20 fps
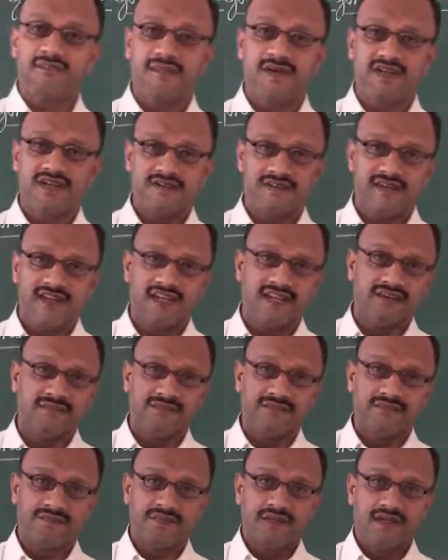between
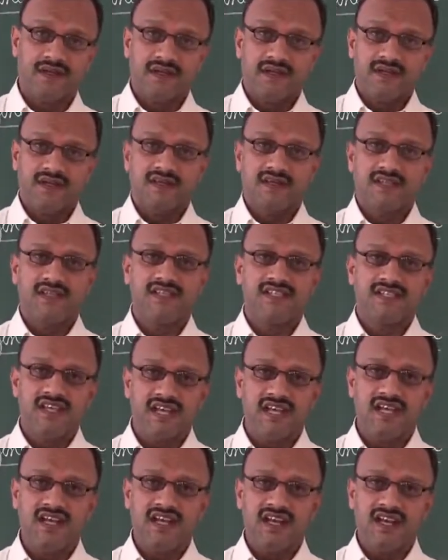the
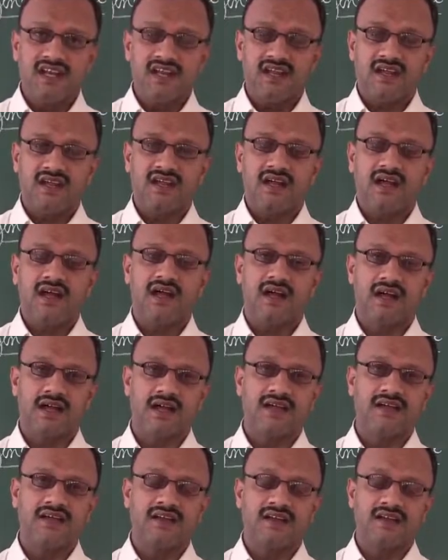gene and